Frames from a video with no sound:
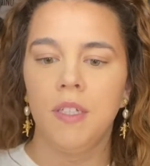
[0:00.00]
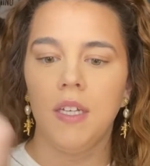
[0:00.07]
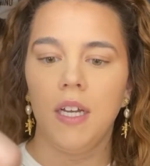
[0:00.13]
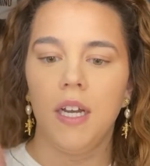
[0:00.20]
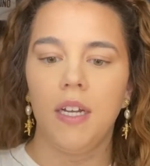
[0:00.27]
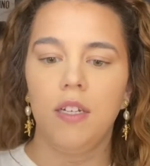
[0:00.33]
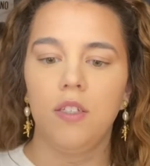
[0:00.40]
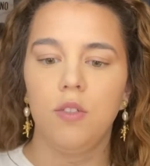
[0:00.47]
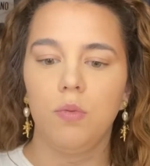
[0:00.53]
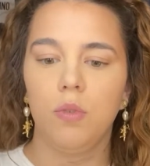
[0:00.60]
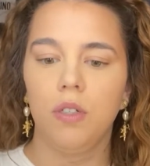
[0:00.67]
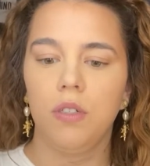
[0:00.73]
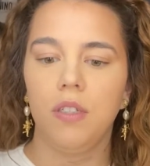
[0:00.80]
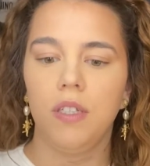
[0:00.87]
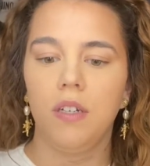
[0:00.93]
Kind of
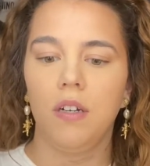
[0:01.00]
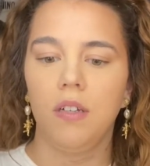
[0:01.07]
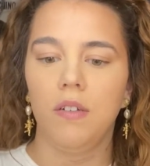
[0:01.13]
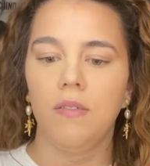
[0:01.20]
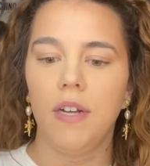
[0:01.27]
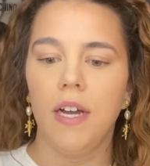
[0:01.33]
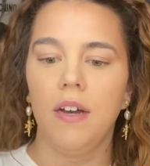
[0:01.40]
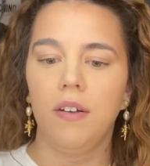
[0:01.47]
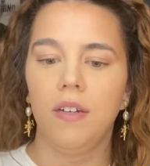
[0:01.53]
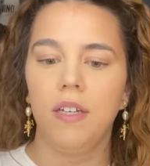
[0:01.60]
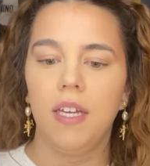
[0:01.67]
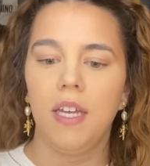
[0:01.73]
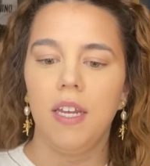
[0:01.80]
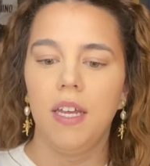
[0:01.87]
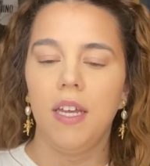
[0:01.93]
swirl it all around,
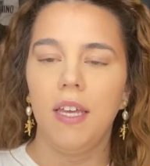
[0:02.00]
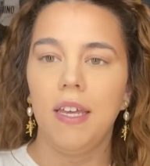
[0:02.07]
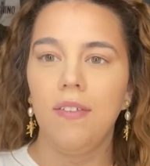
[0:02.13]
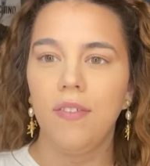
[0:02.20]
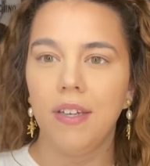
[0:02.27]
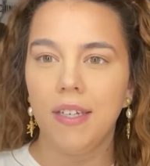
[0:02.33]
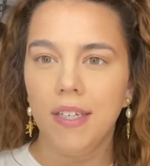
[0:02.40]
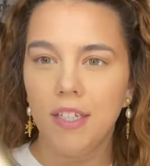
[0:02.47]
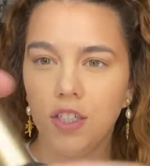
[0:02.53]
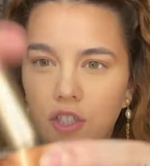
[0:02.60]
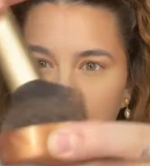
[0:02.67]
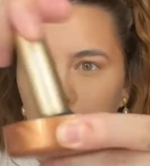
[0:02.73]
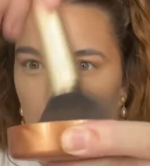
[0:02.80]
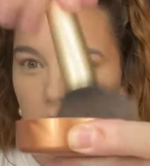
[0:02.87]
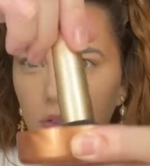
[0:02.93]
get an even
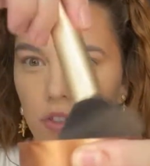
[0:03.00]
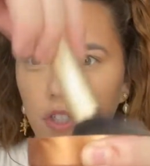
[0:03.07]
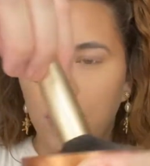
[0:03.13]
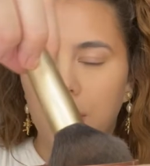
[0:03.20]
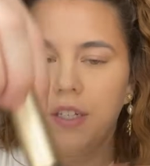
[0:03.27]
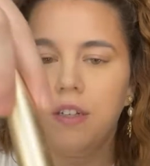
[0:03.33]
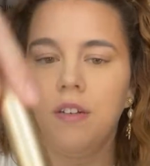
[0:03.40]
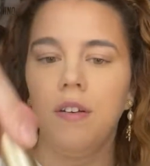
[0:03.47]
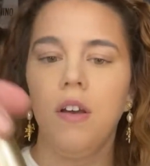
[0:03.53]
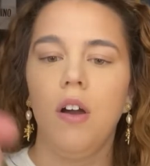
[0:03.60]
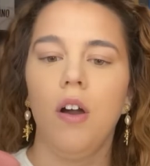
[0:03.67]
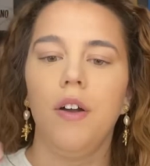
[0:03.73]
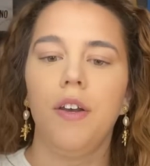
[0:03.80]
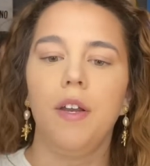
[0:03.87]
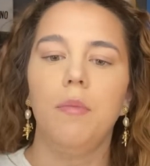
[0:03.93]
distribution
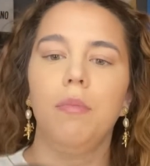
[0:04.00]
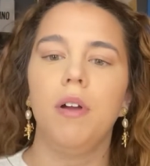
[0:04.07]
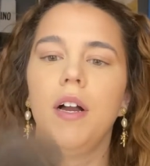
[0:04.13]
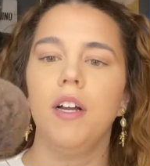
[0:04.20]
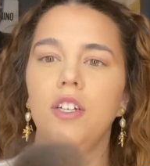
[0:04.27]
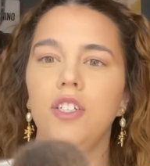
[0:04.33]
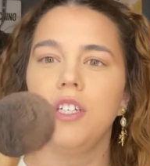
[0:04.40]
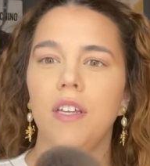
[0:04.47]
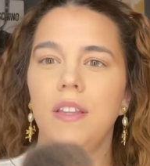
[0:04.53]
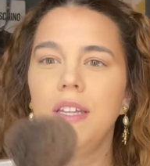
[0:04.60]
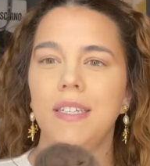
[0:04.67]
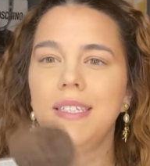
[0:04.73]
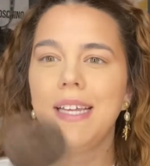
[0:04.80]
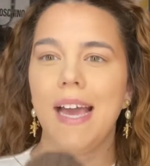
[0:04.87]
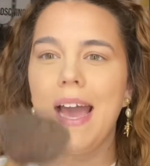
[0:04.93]
on your brush, and
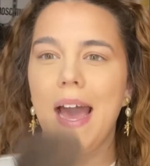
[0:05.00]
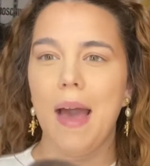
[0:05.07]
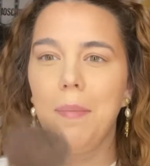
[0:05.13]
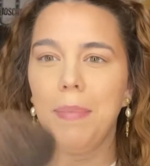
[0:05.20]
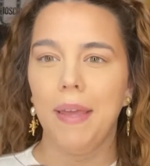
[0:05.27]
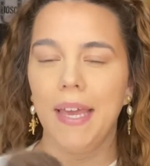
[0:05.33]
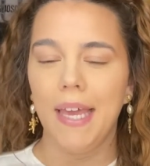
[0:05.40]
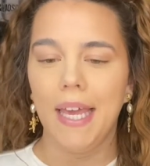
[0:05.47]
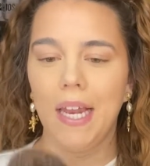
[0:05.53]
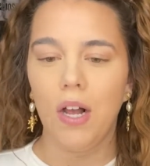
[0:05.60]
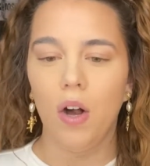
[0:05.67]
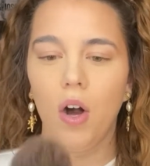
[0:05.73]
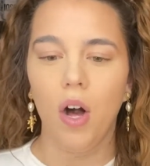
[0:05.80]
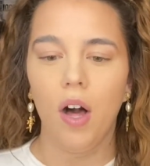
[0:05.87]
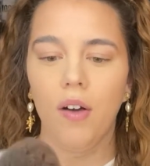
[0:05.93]
then tap it
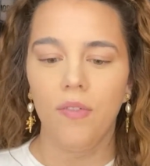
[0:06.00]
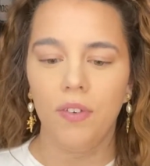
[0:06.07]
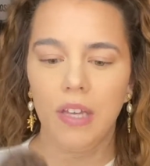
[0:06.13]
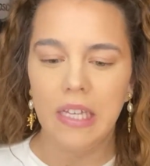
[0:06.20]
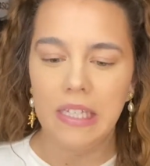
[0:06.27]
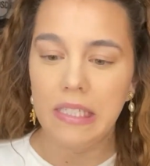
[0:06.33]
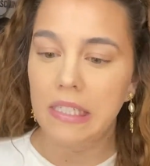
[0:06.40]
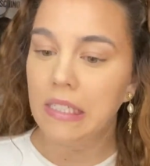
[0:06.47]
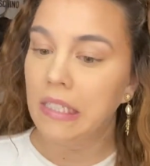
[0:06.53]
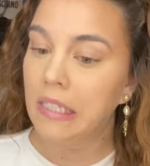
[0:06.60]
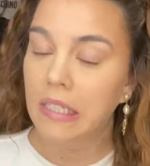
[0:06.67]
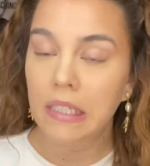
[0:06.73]
off because